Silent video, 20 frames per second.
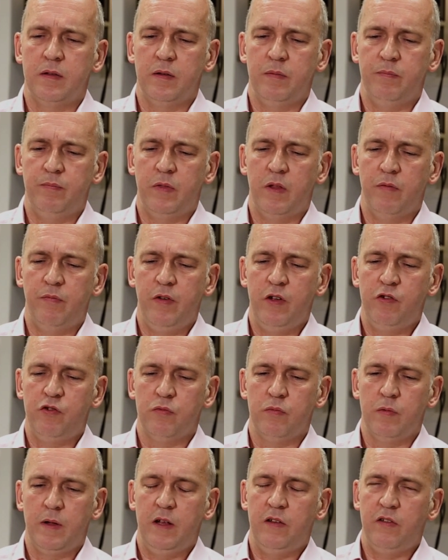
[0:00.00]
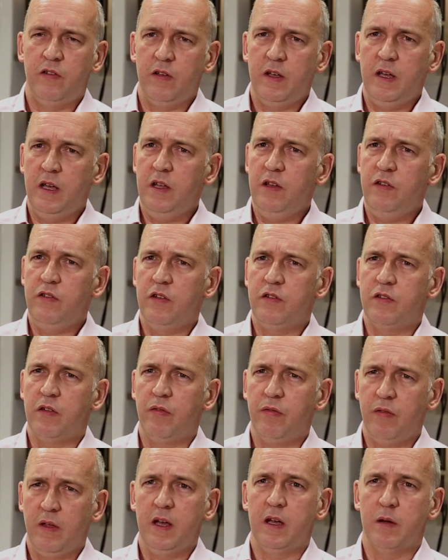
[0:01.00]
The visual, it's easier
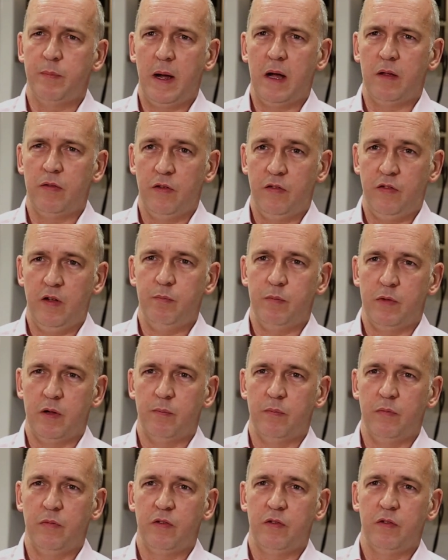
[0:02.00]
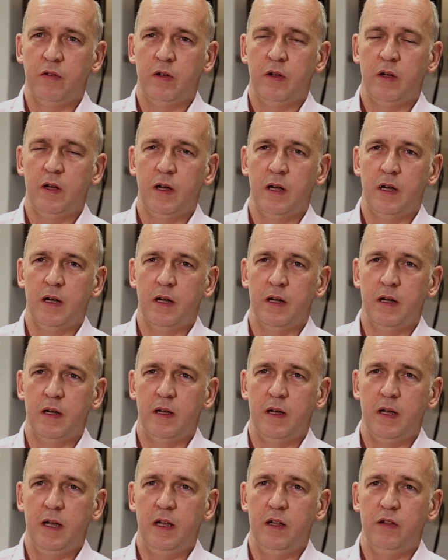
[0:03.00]
to think about the symptoms
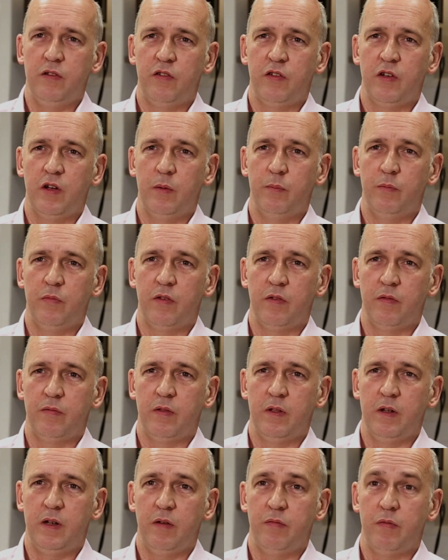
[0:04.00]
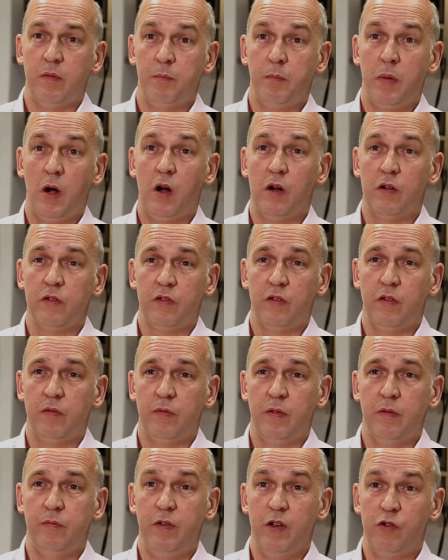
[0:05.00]
in terms of the different parts
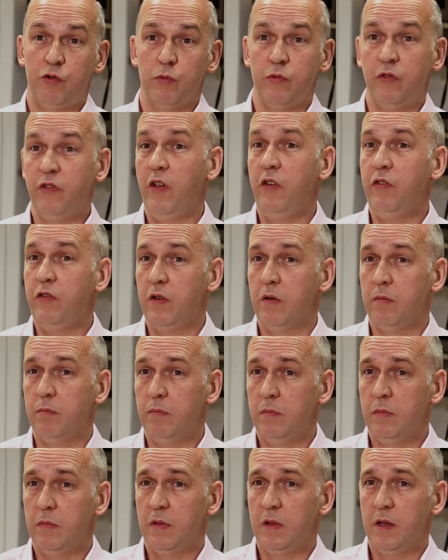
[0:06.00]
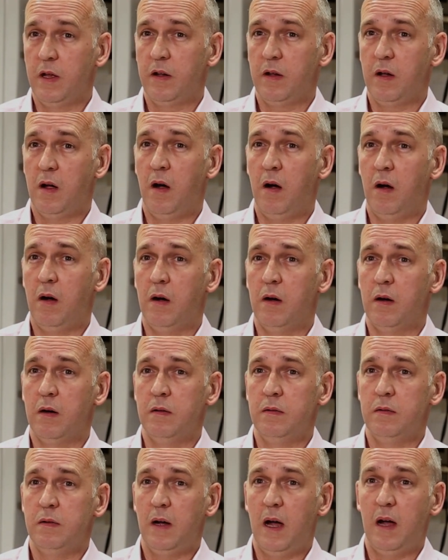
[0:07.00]
of the visual system that
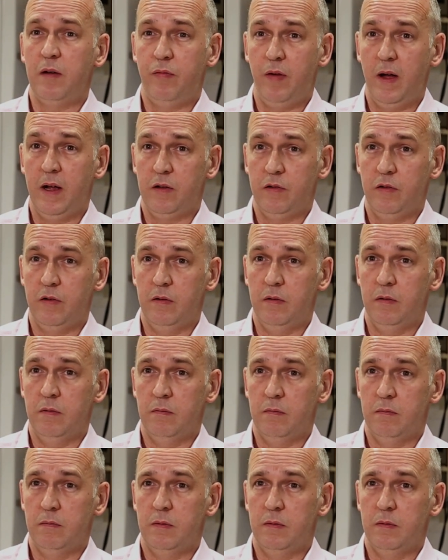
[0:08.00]
are affected.